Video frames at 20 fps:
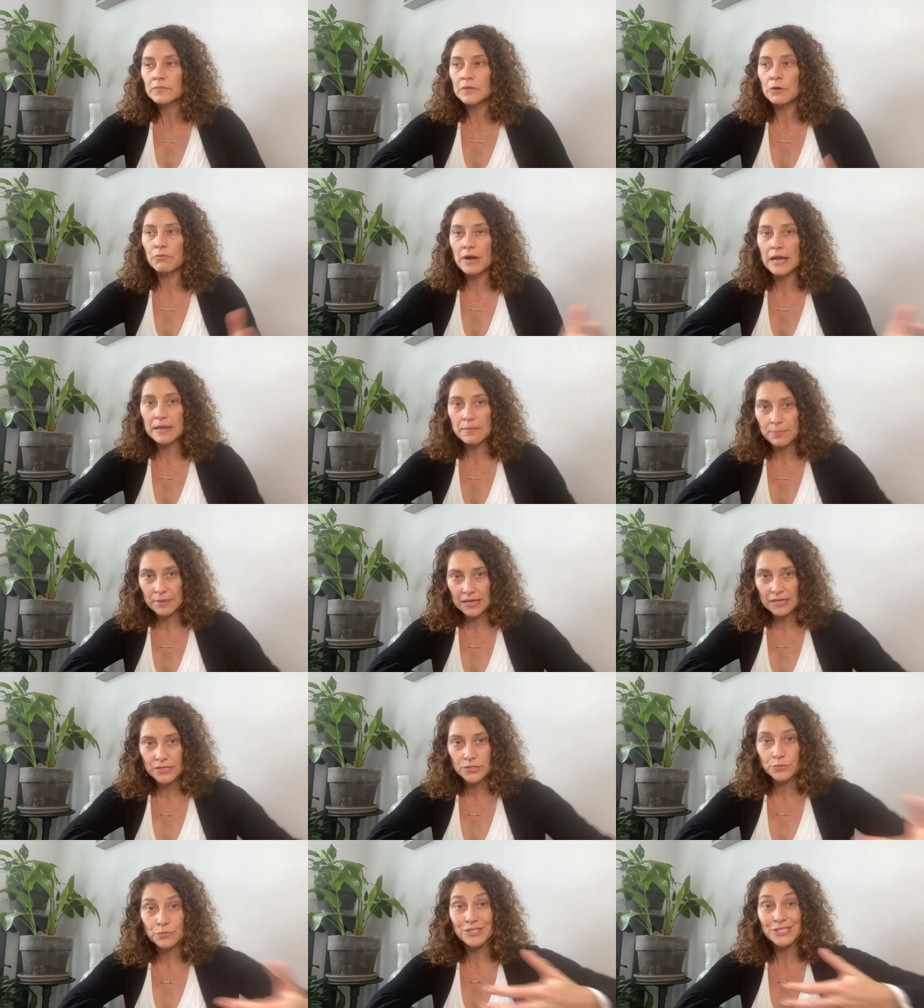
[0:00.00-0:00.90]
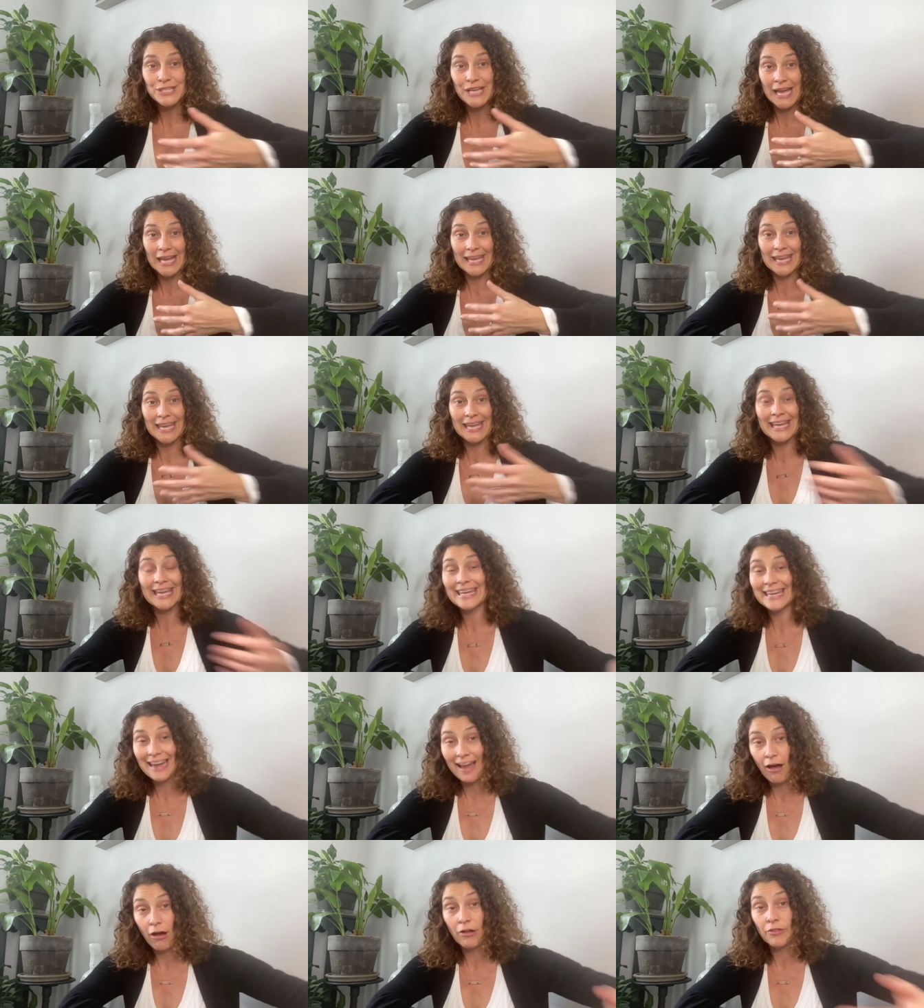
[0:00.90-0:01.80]
right? Because we're taking
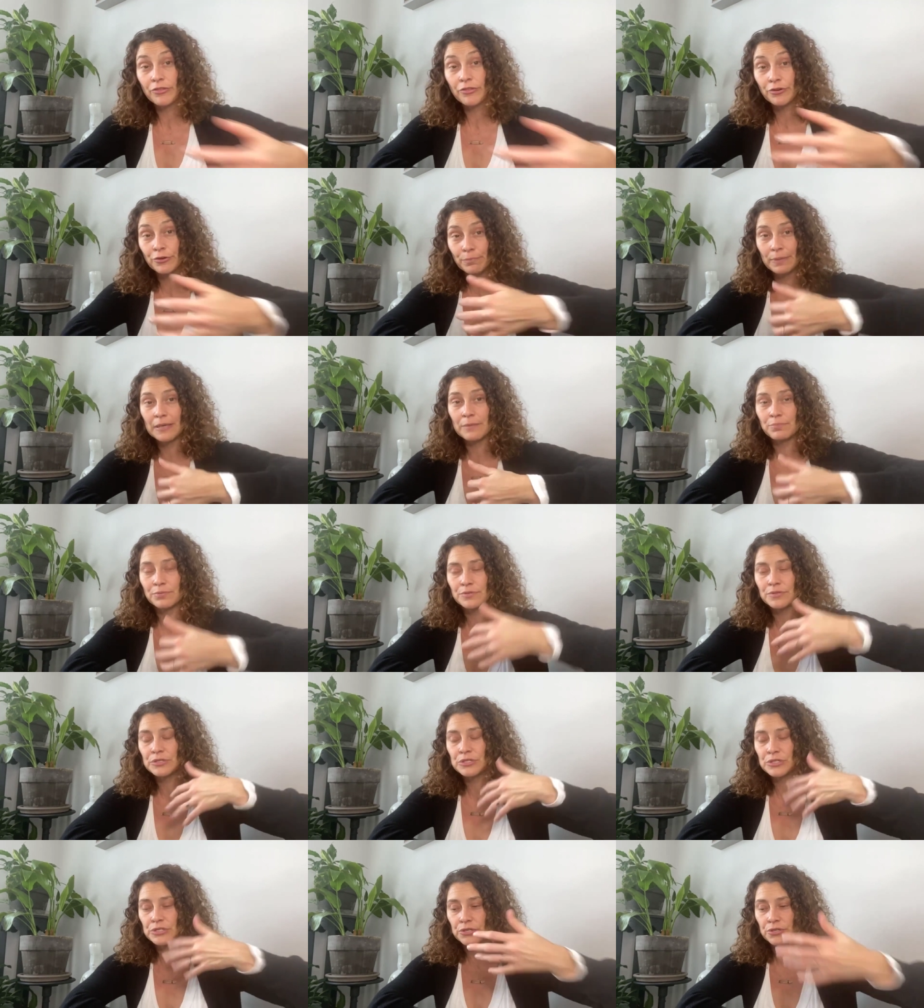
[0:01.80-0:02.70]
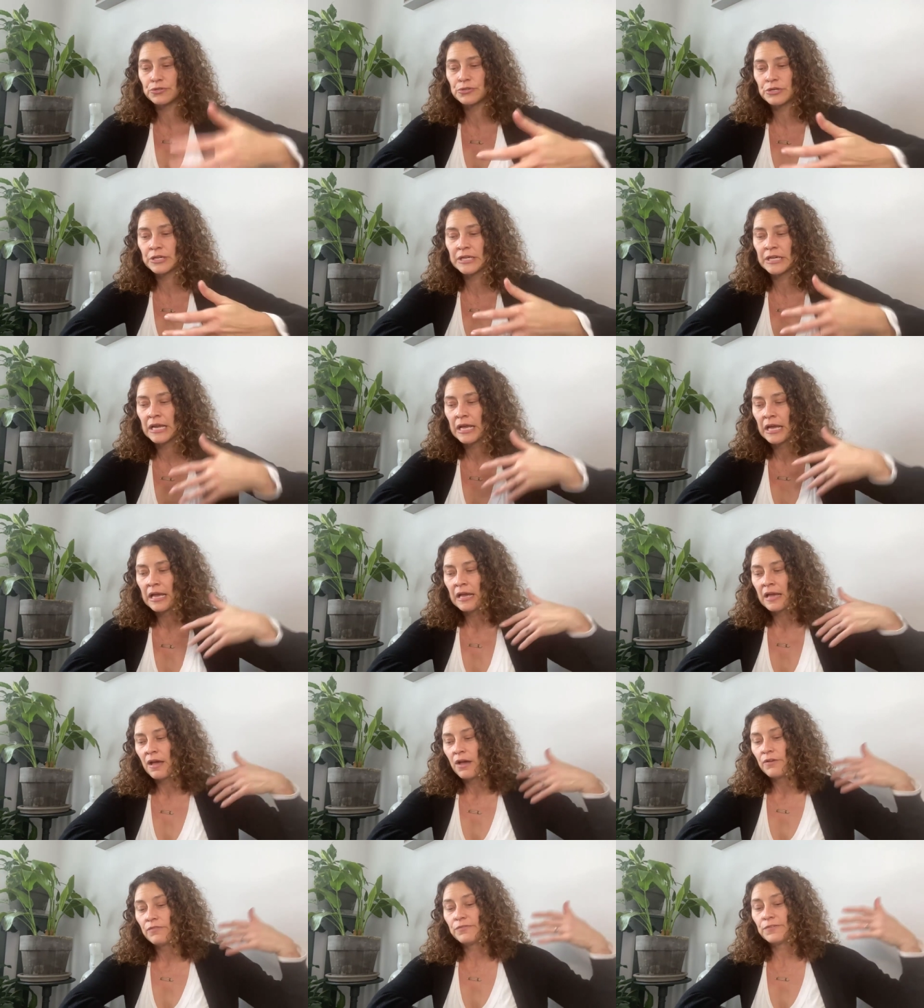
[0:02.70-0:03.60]
in other people's children.
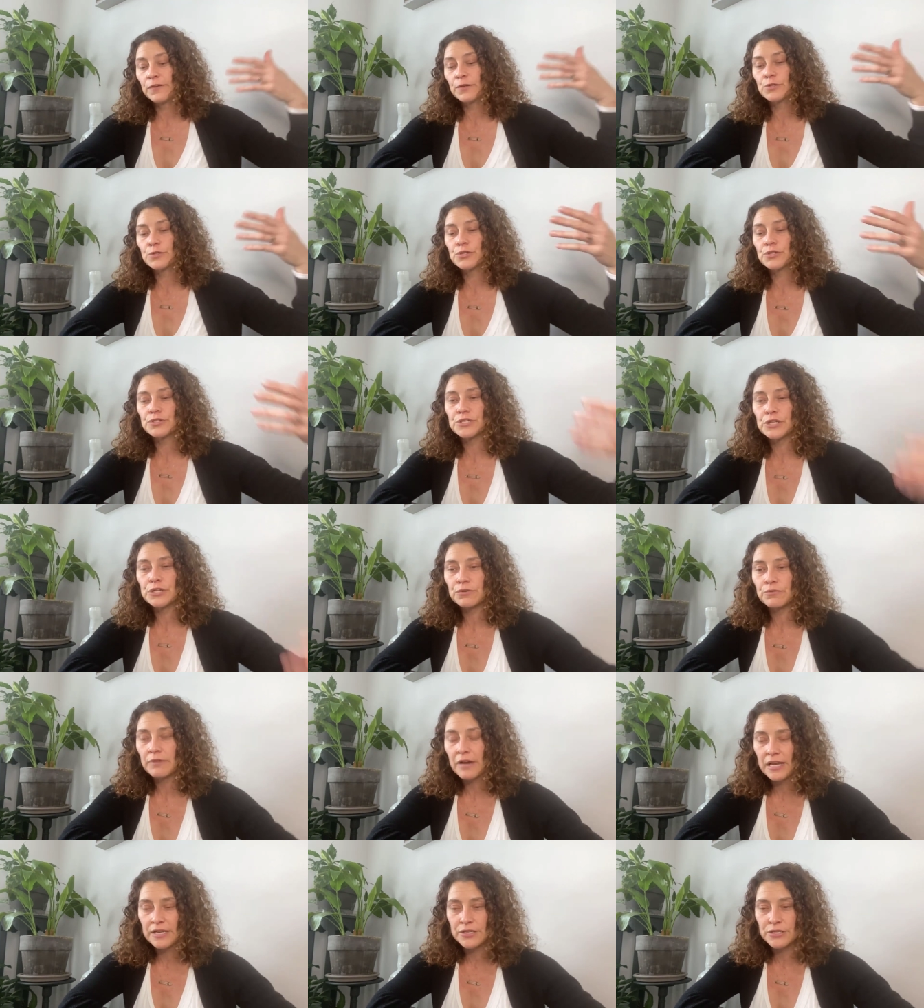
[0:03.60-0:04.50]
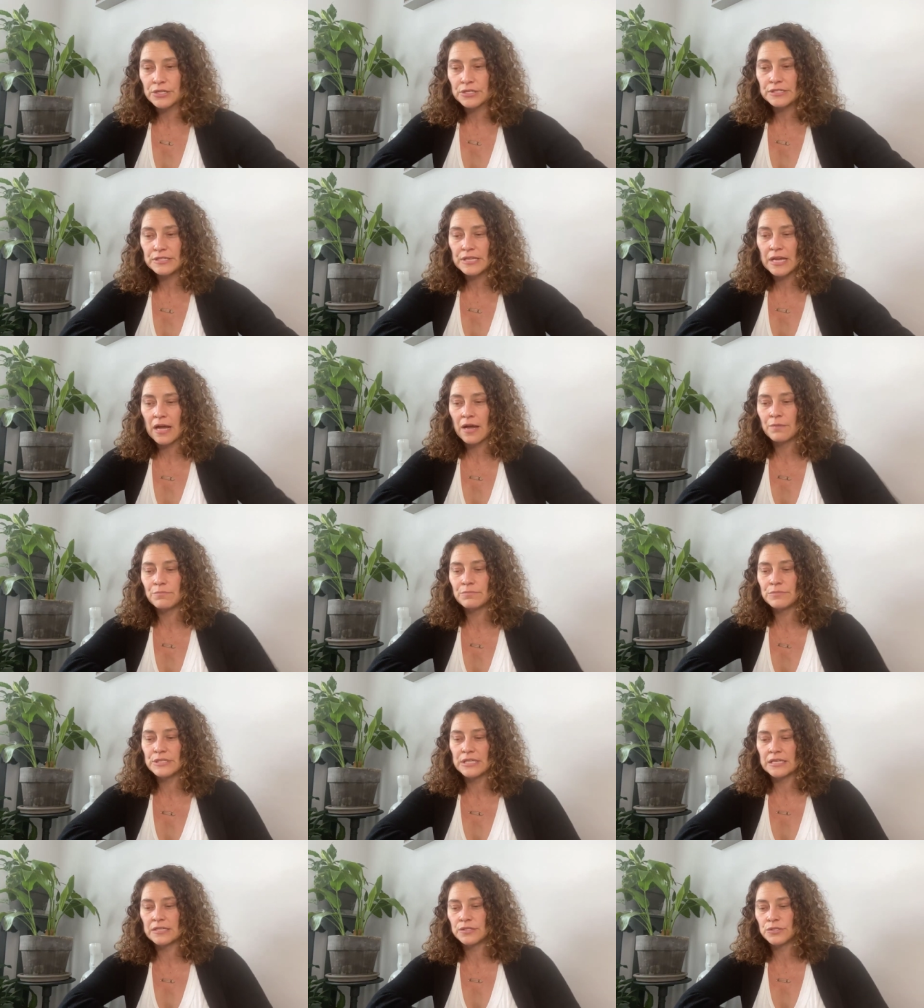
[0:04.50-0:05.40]
Future generations comes
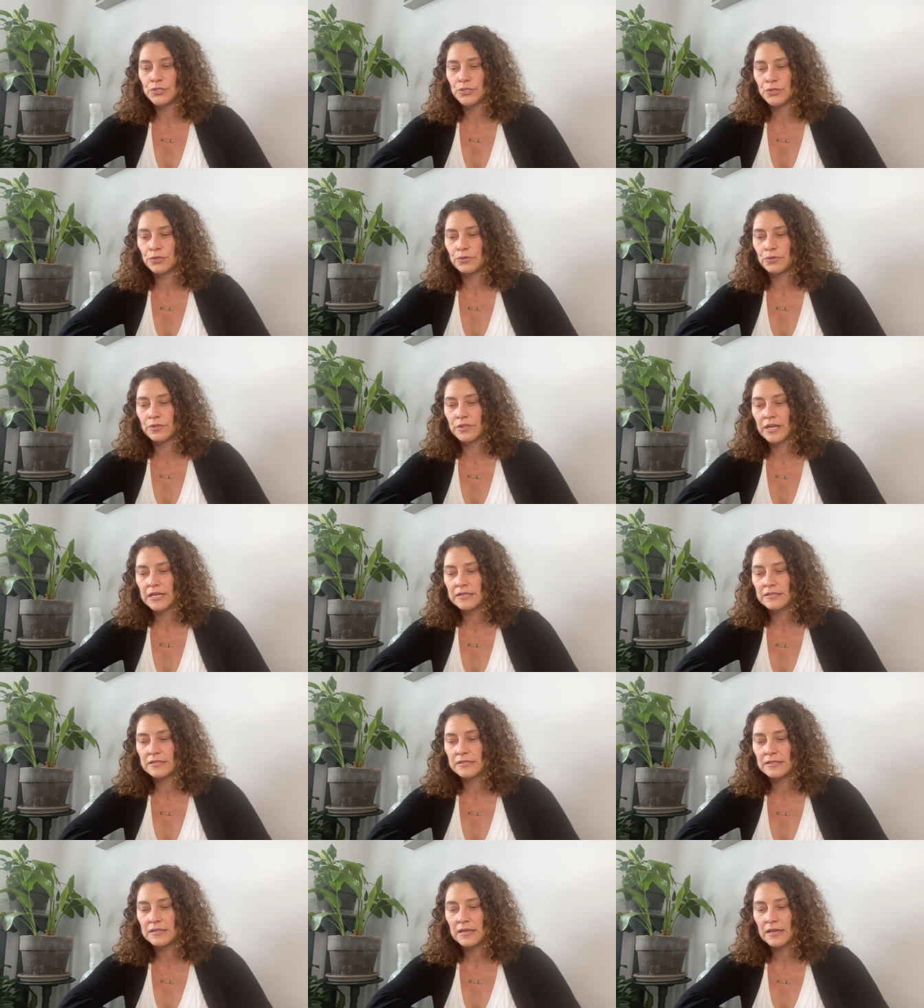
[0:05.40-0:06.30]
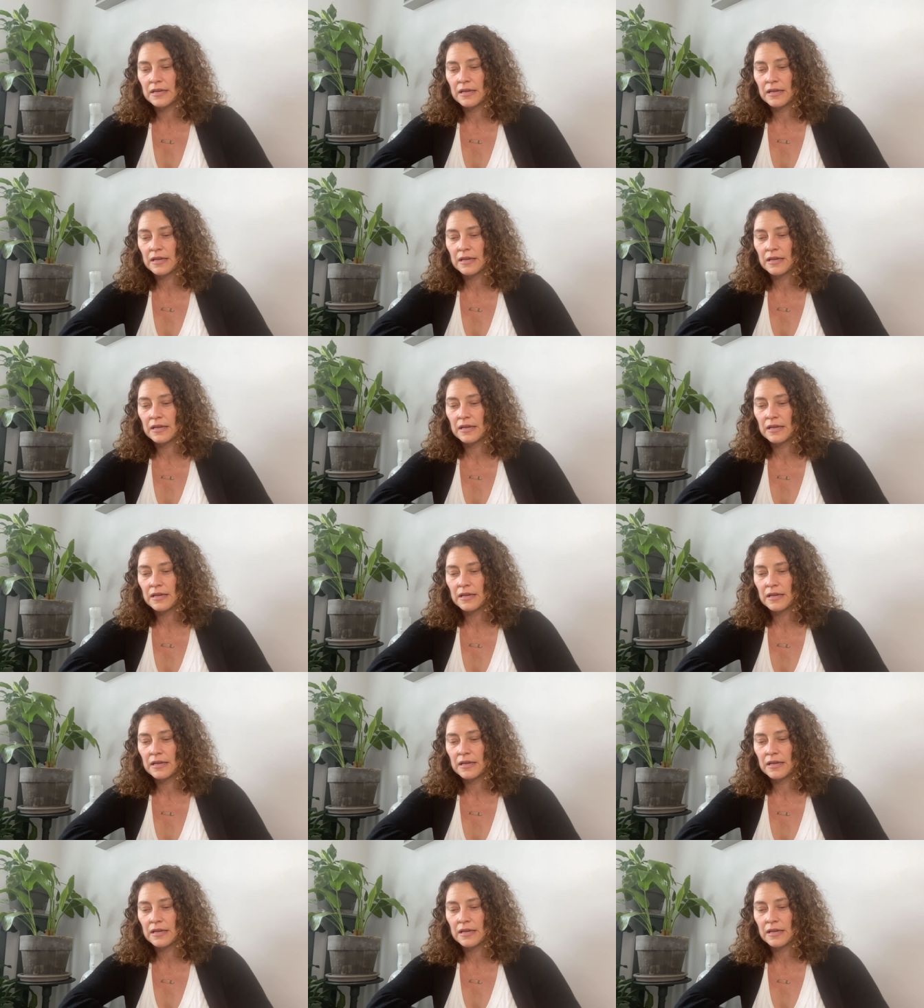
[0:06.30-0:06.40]
into this.